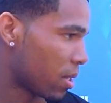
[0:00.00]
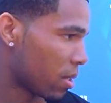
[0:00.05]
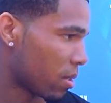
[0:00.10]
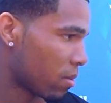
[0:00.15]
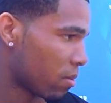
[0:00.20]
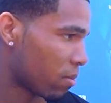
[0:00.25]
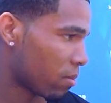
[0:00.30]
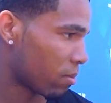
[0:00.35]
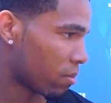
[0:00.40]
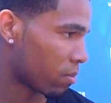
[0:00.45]
What
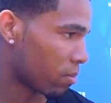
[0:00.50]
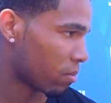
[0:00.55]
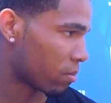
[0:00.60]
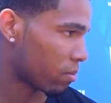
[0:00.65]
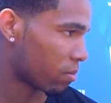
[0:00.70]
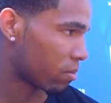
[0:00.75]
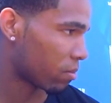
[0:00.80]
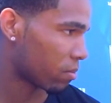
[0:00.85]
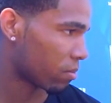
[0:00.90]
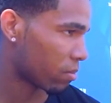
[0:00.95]
do you think of your new
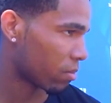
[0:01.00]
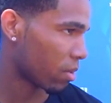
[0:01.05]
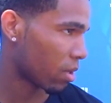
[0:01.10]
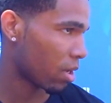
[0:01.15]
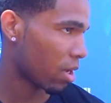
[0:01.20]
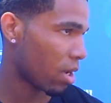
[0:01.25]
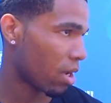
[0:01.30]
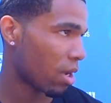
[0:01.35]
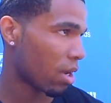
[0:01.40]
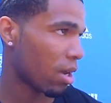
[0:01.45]

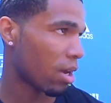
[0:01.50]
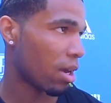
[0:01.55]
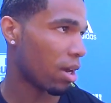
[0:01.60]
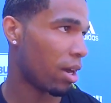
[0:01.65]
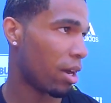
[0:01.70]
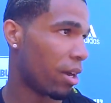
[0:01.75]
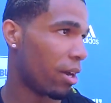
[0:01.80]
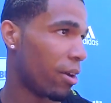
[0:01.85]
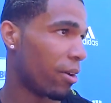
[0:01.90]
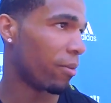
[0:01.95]
class?
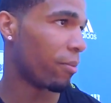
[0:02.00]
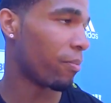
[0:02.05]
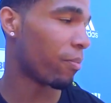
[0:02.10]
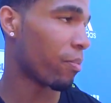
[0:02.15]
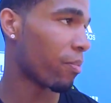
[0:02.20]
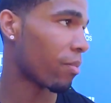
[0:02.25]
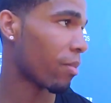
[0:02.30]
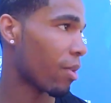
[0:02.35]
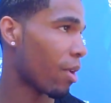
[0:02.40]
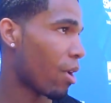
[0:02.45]
Um,
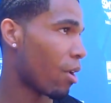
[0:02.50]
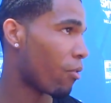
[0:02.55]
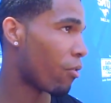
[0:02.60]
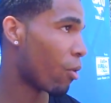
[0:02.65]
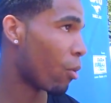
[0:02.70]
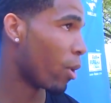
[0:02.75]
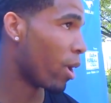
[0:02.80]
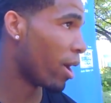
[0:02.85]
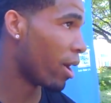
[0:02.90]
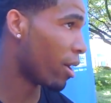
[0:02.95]

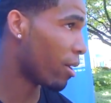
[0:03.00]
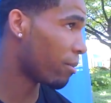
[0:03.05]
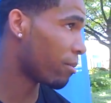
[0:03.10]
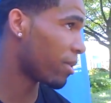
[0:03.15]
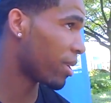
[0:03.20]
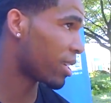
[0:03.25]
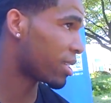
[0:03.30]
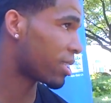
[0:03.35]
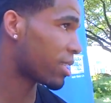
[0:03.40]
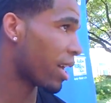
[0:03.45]

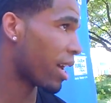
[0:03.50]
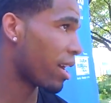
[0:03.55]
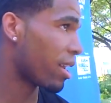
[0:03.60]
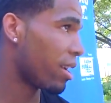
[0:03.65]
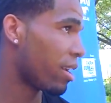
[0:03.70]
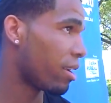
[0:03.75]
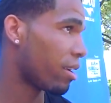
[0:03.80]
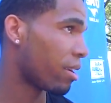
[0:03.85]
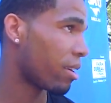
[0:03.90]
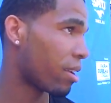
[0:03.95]
overwhelmed,
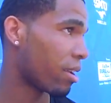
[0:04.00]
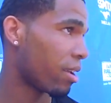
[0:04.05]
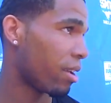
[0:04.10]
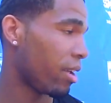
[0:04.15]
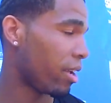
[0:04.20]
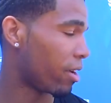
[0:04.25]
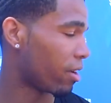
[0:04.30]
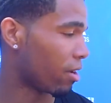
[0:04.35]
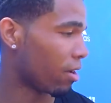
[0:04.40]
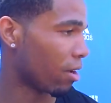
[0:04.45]
excited,
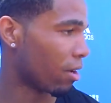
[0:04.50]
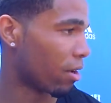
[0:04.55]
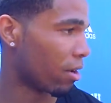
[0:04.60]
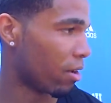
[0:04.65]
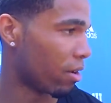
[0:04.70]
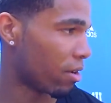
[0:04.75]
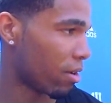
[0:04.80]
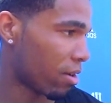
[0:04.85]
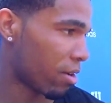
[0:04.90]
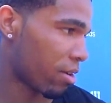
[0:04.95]
eager to
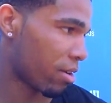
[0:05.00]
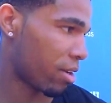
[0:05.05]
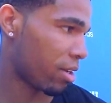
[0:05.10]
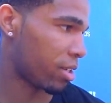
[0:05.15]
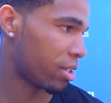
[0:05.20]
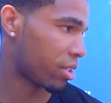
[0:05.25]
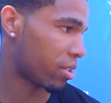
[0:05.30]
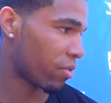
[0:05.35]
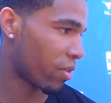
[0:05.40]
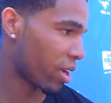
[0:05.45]
learn,
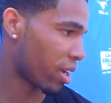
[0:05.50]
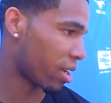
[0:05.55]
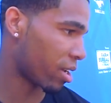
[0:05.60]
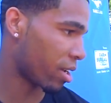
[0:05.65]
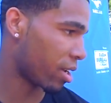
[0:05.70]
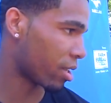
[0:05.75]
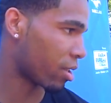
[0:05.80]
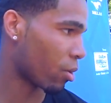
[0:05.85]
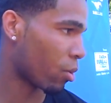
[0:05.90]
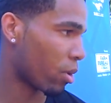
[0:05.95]
and just ready
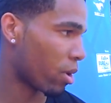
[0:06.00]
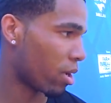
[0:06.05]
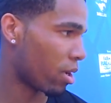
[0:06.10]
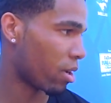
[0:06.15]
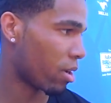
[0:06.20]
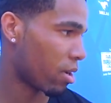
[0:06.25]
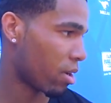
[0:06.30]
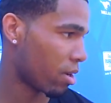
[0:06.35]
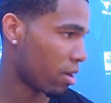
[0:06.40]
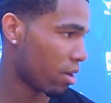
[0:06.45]
paperwork.
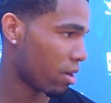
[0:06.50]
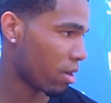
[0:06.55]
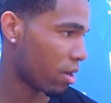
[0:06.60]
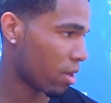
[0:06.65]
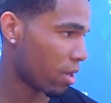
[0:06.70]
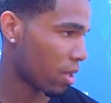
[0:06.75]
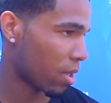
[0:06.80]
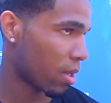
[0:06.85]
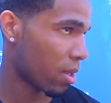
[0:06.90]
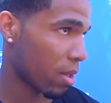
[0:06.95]

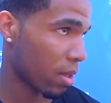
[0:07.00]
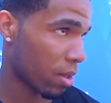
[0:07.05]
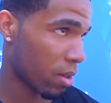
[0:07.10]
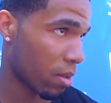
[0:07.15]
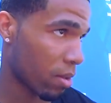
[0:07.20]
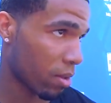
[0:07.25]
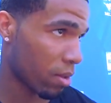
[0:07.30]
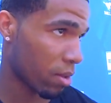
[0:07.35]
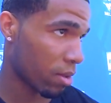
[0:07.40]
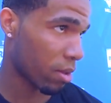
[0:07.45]
What are you
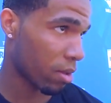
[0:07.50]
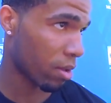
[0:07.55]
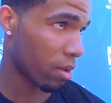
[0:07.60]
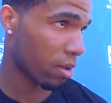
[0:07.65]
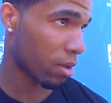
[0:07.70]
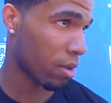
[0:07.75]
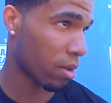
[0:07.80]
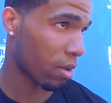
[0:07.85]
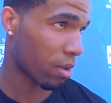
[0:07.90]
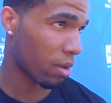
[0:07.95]
thinking when
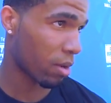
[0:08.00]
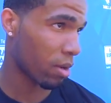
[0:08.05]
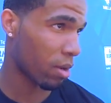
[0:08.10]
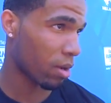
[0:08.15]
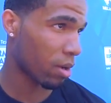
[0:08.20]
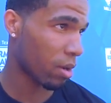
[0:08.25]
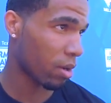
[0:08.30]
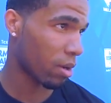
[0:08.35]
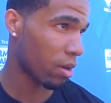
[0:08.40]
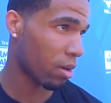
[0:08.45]
uh,
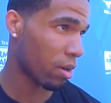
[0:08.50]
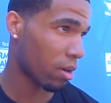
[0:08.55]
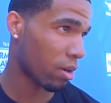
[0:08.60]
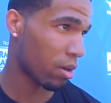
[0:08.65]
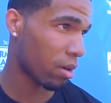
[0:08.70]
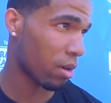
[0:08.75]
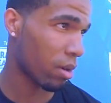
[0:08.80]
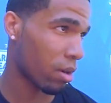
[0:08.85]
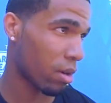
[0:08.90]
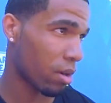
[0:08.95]
he meets with you
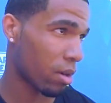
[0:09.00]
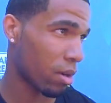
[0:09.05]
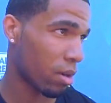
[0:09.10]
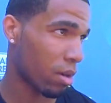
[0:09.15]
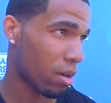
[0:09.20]
for, first,